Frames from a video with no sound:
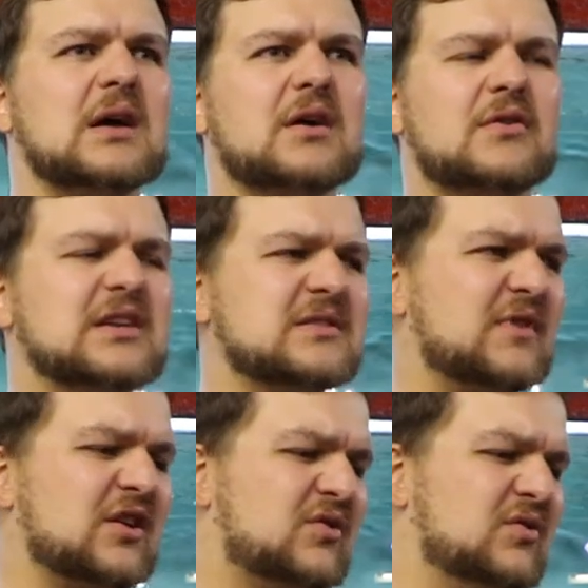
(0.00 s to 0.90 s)
greater
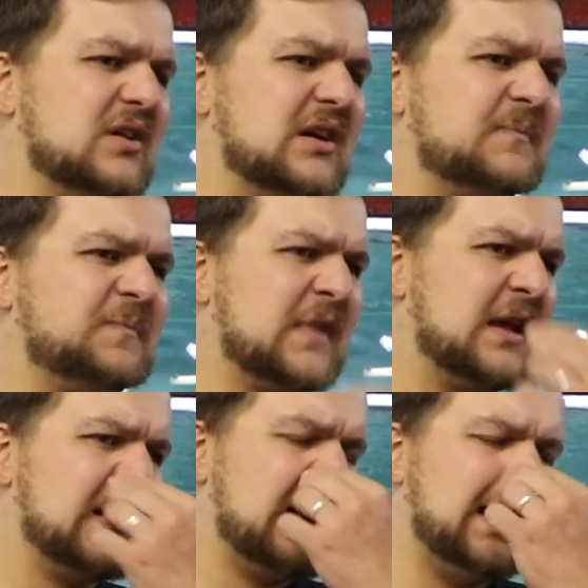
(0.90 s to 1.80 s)
Barracuda,
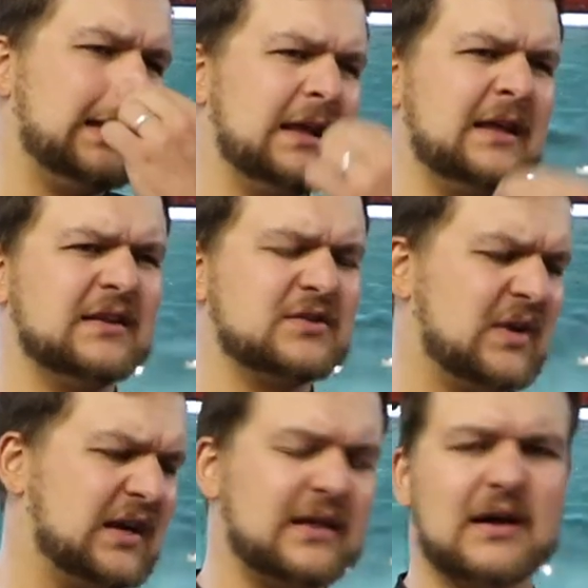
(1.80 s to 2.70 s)
and then there's
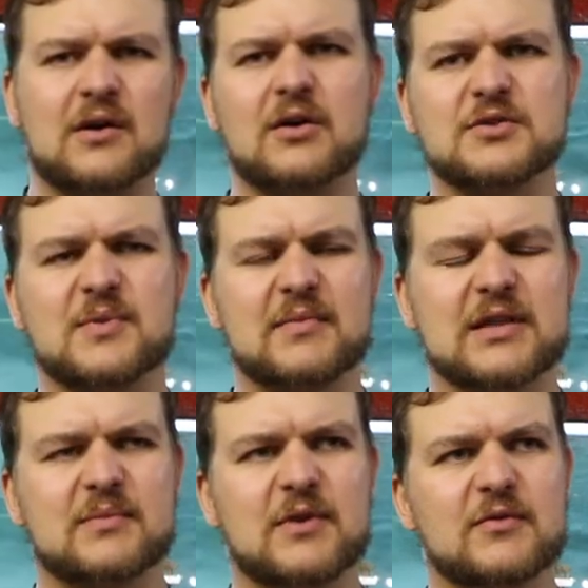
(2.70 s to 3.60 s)
one other I can't remember
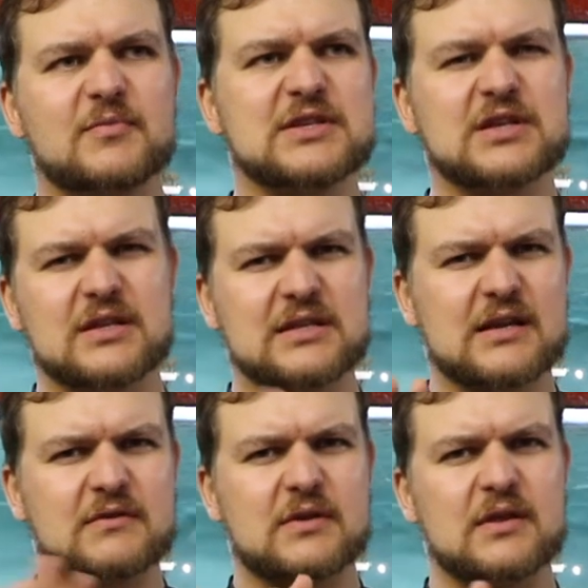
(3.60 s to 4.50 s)
at the moment, but yeah, there's
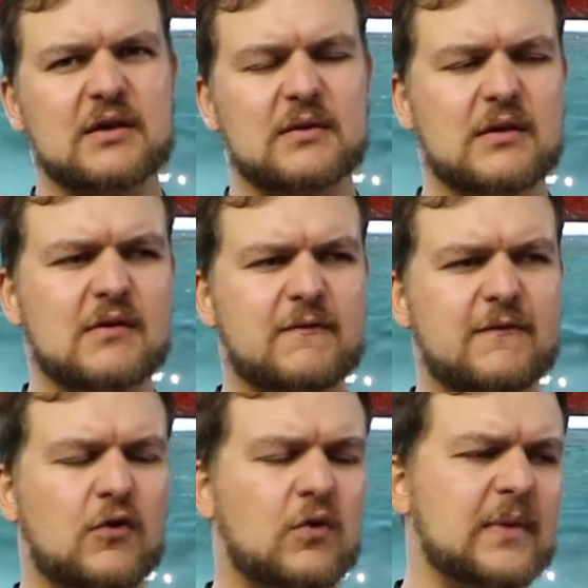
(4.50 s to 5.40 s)
the
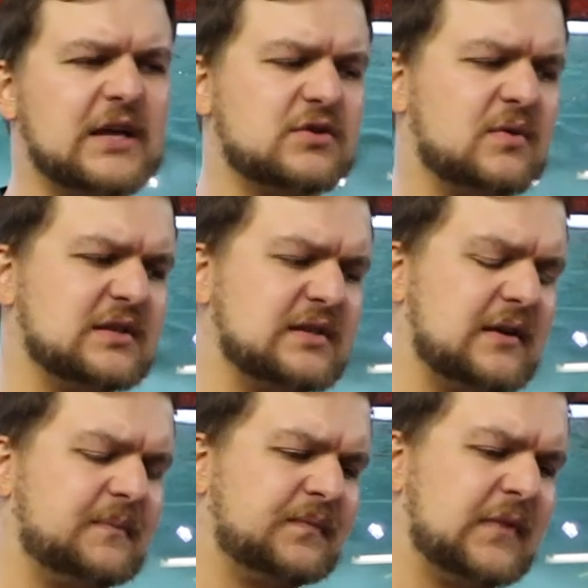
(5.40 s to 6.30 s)
four major ones
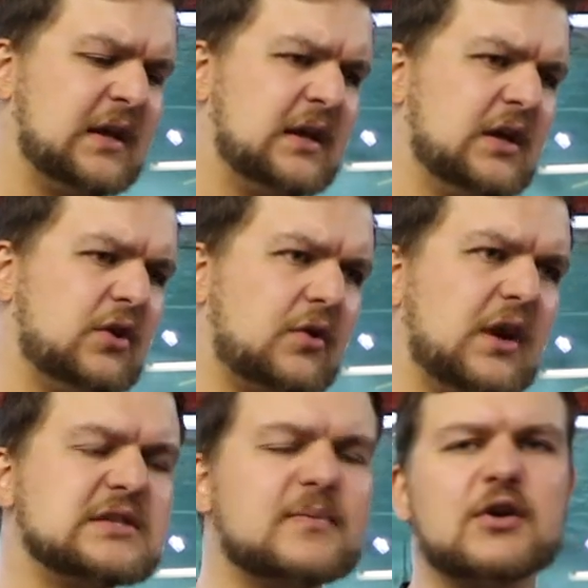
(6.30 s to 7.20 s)
there. Your
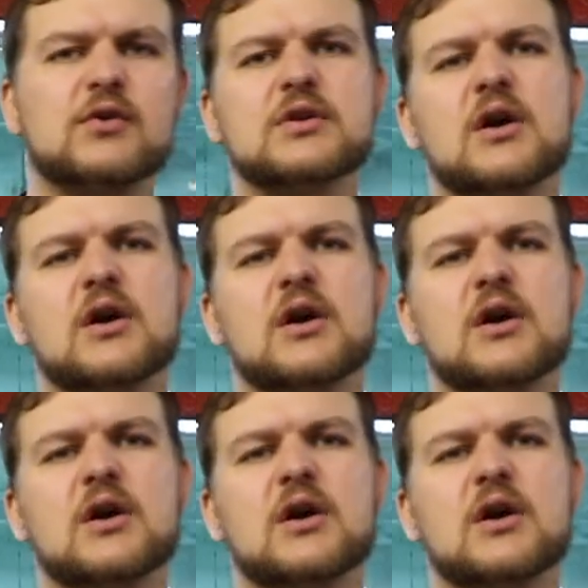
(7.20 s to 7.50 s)
greater Barracuda,